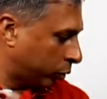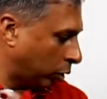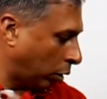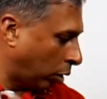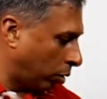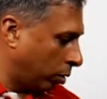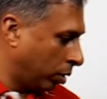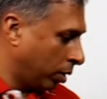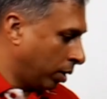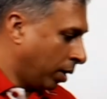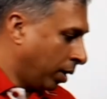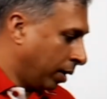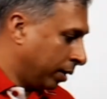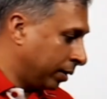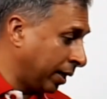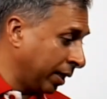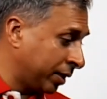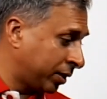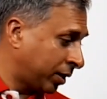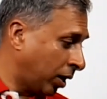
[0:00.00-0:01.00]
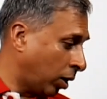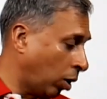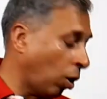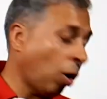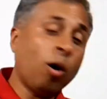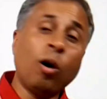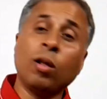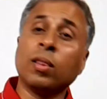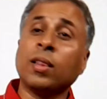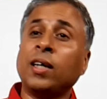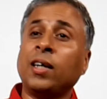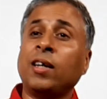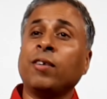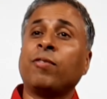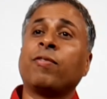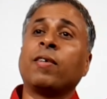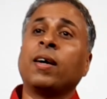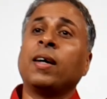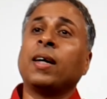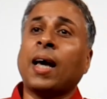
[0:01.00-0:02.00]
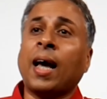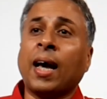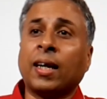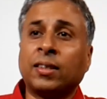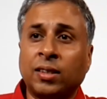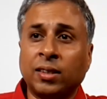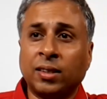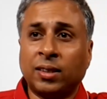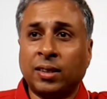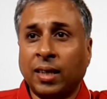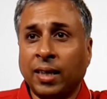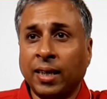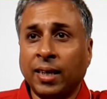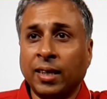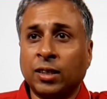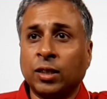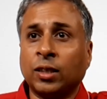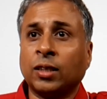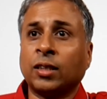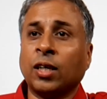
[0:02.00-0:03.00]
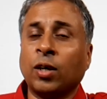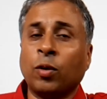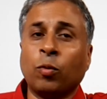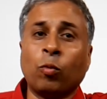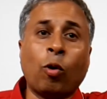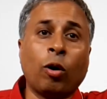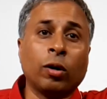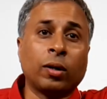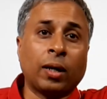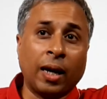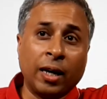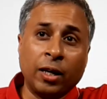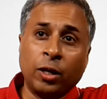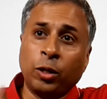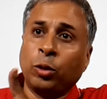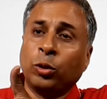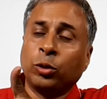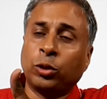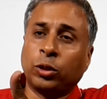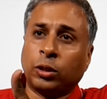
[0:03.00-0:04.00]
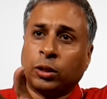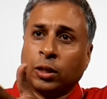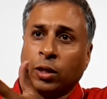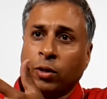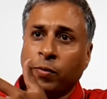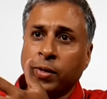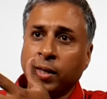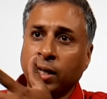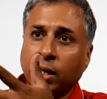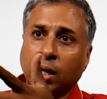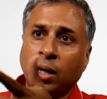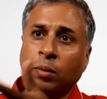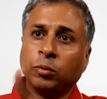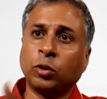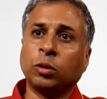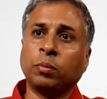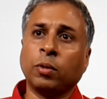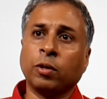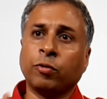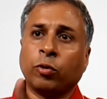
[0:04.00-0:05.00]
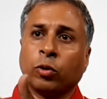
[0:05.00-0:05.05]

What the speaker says: So these are all the different accessories what I use when it comes to my